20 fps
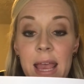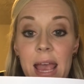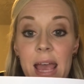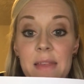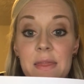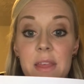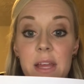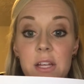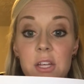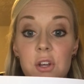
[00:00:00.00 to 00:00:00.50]

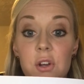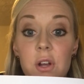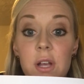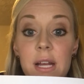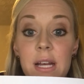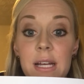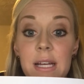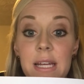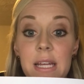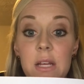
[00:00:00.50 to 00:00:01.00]
And then you're
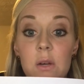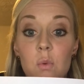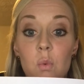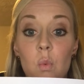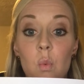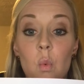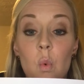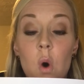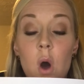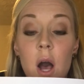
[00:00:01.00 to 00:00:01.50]
going to need
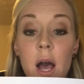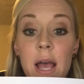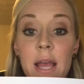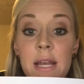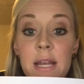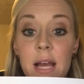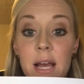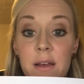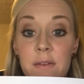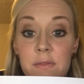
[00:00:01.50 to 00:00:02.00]

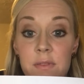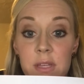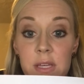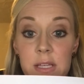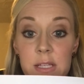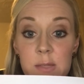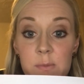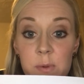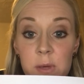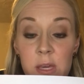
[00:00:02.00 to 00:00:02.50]
1 of
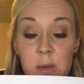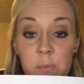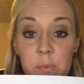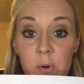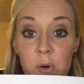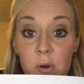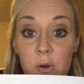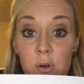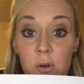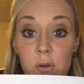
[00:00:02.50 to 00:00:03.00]
these
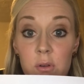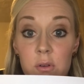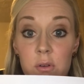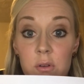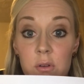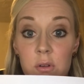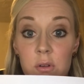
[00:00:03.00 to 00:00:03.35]
people